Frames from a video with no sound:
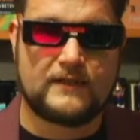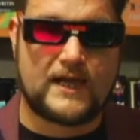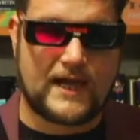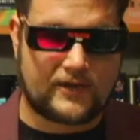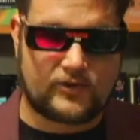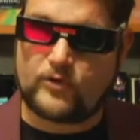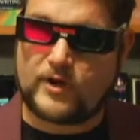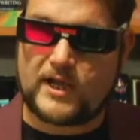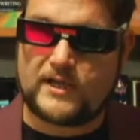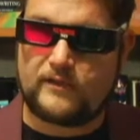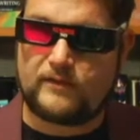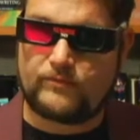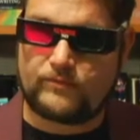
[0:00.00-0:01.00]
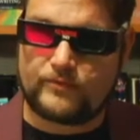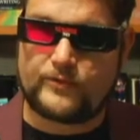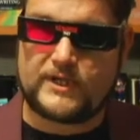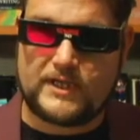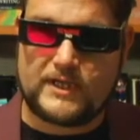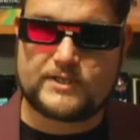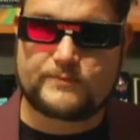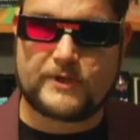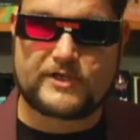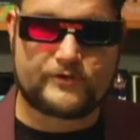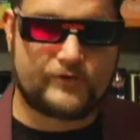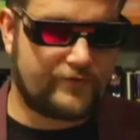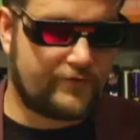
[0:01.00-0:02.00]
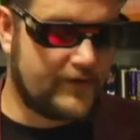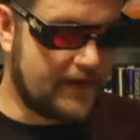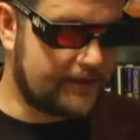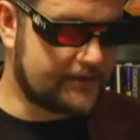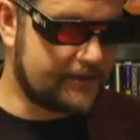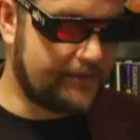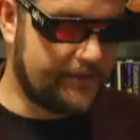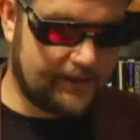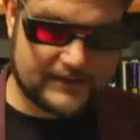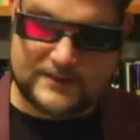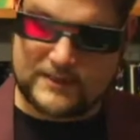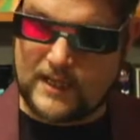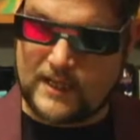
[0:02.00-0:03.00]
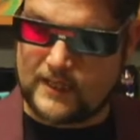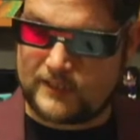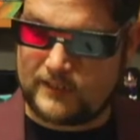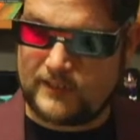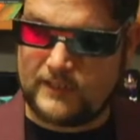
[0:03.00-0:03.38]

had great 3D special effects. I mean, it's not